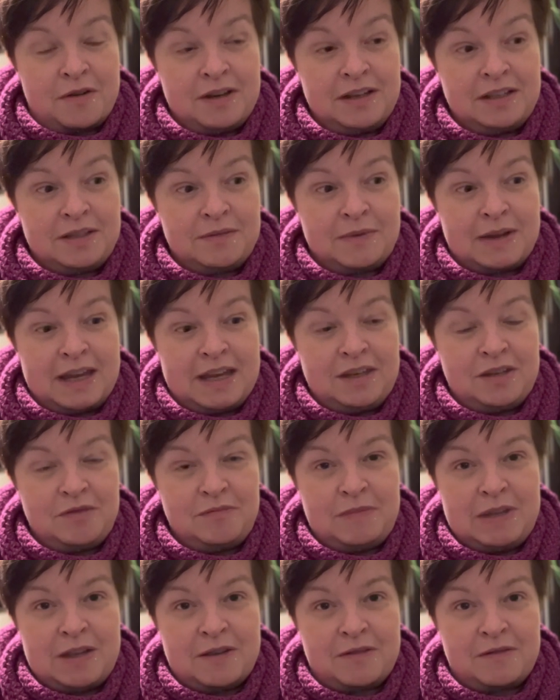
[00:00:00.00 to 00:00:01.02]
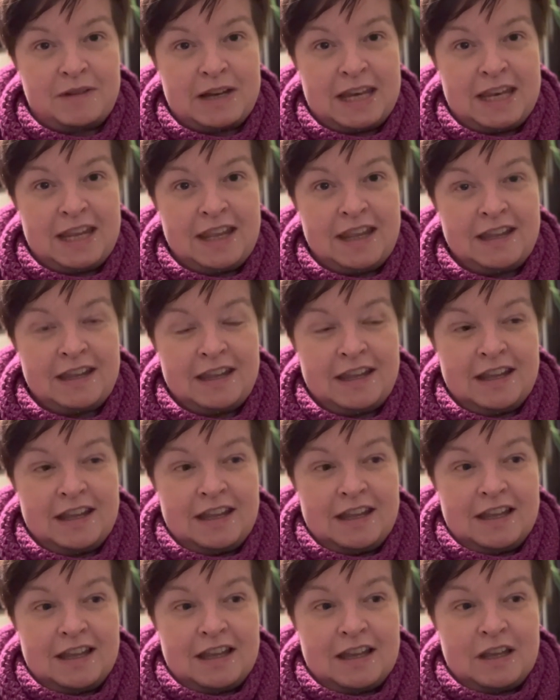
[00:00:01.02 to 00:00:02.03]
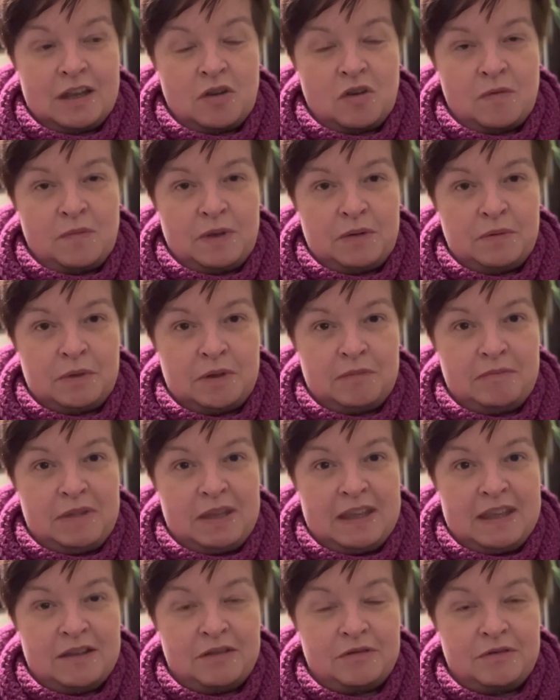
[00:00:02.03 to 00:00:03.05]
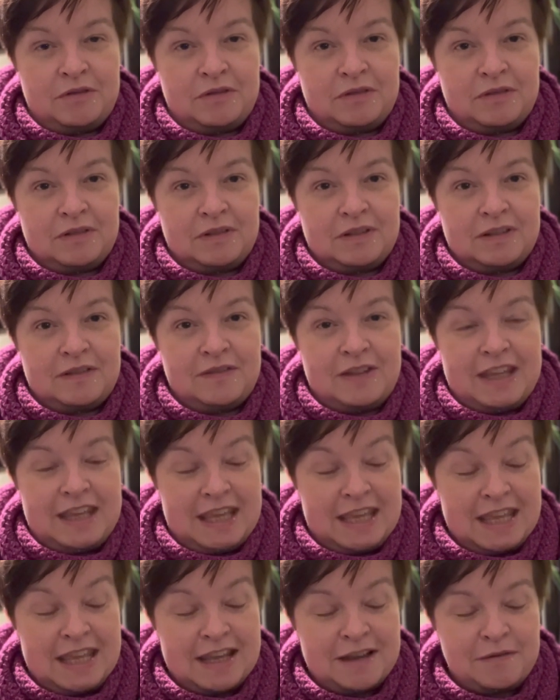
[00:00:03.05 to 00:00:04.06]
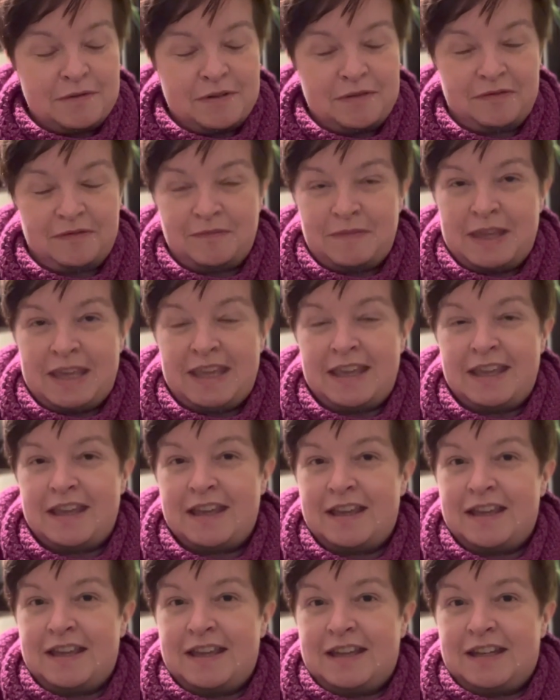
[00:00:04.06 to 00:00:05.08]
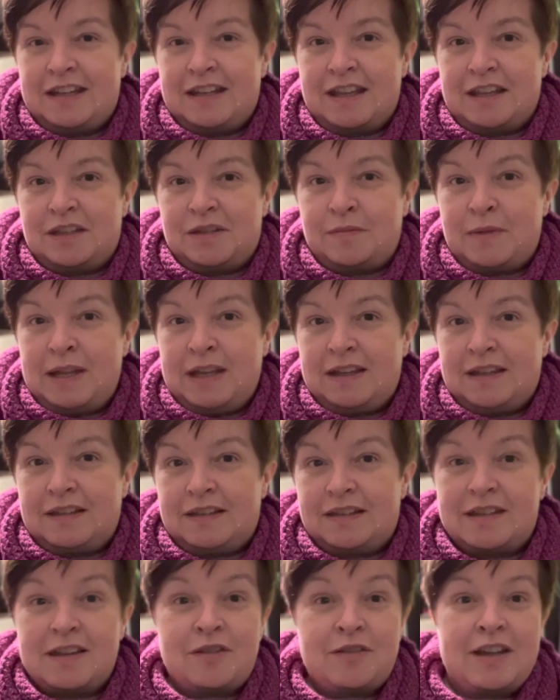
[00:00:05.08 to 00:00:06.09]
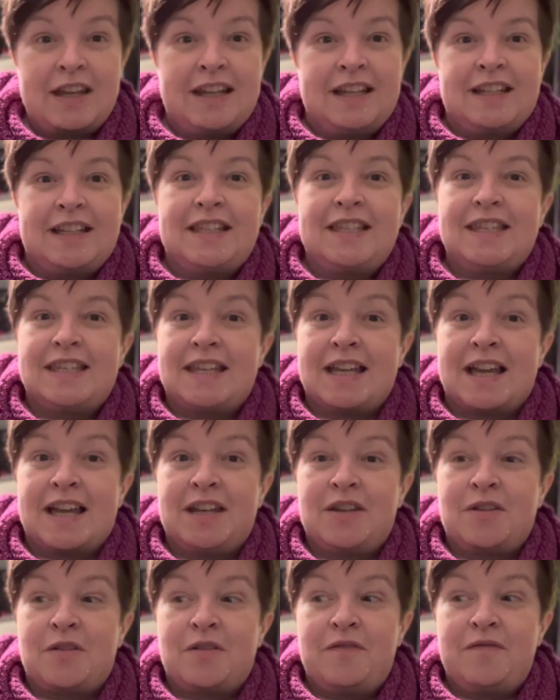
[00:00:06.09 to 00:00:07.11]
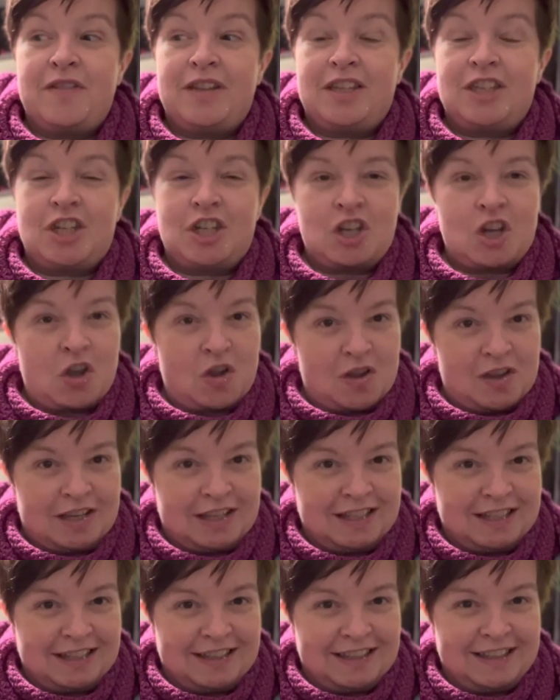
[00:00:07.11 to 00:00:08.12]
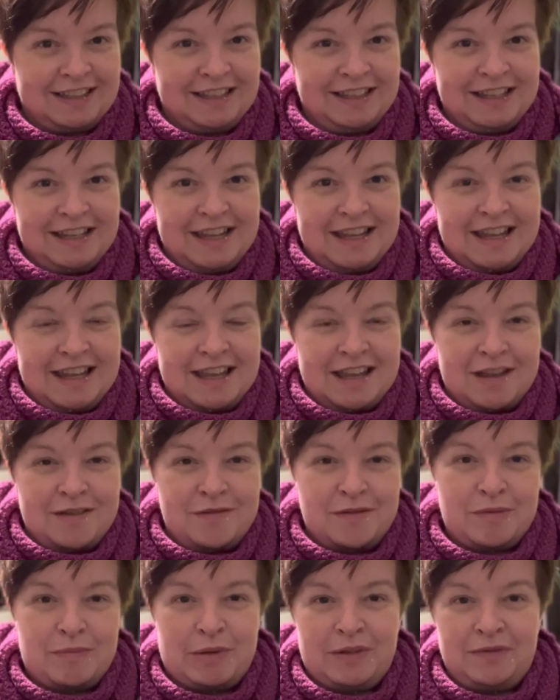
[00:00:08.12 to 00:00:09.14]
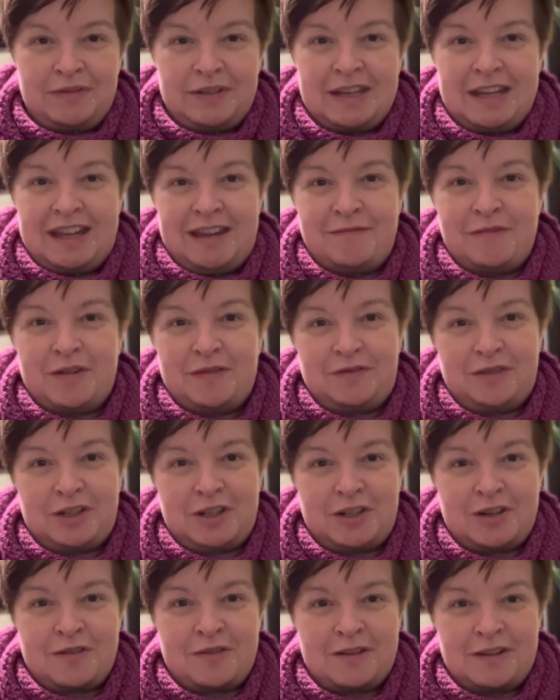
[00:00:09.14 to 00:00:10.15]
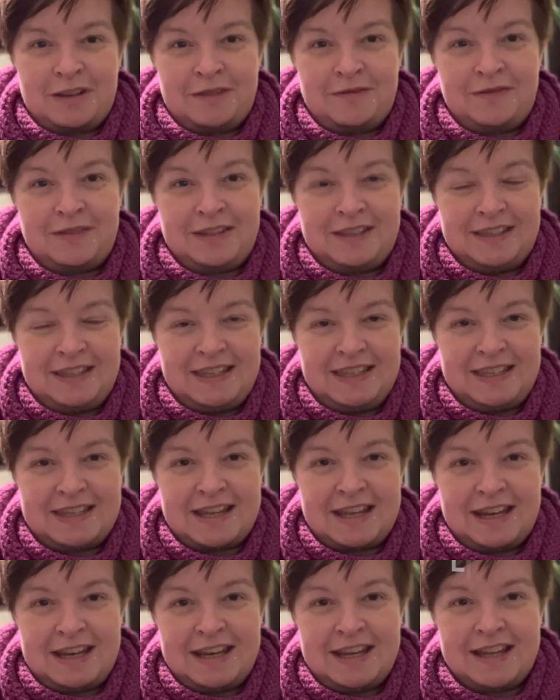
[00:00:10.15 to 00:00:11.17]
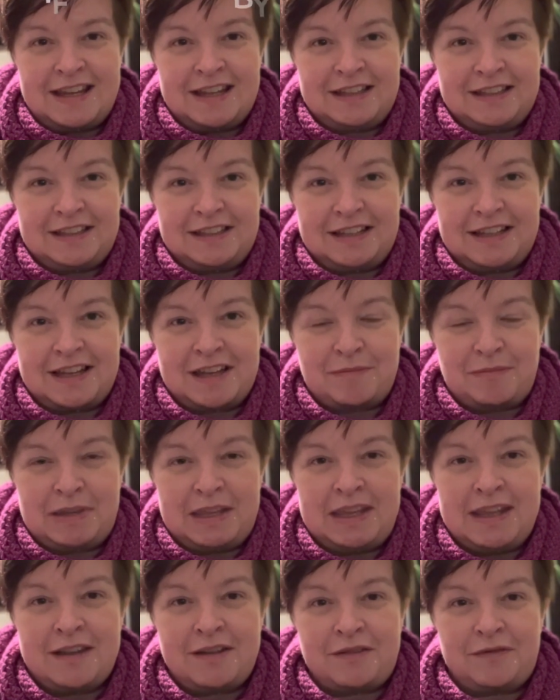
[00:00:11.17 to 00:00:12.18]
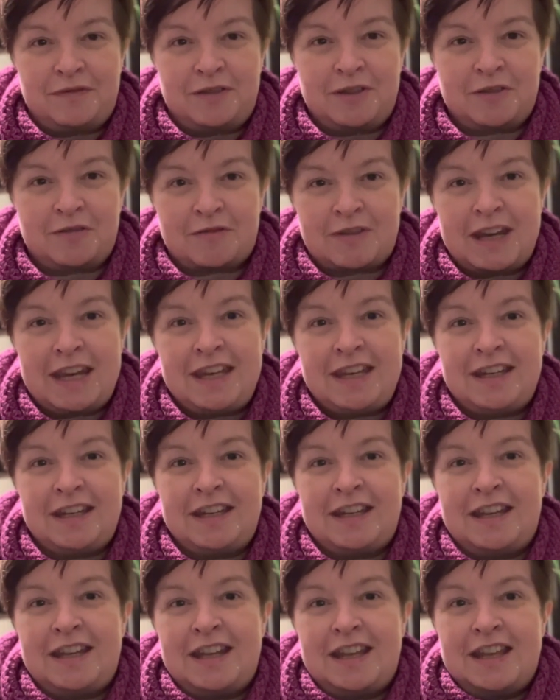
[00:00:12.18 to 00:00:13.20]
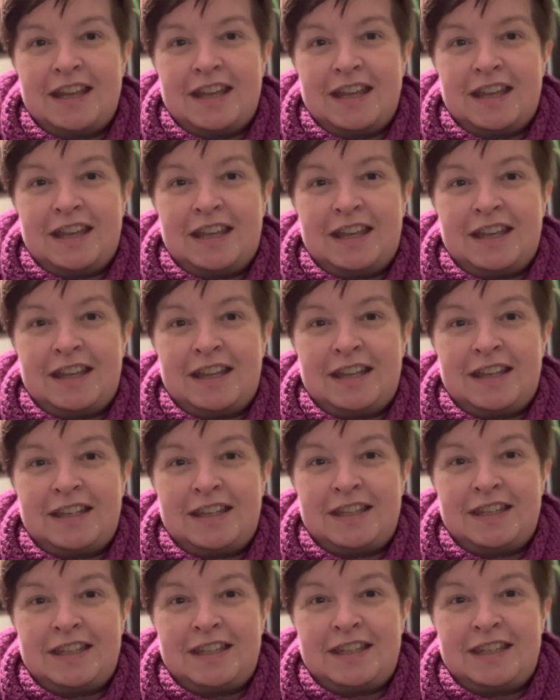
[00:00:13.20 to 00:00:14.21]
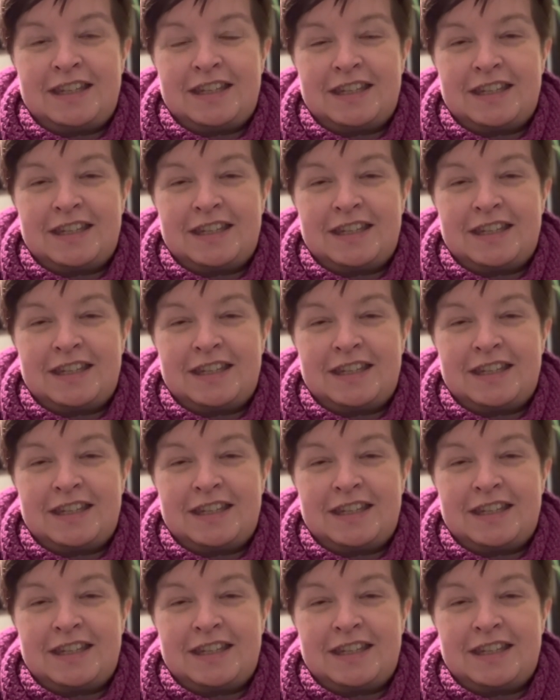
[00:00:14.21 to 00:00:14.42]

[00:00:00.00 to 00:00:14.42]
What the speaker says: its way to me already. I hope it will be here with me next week, so I can start on this shawl. I will put the name of the shawl and the designer up here on the screen, and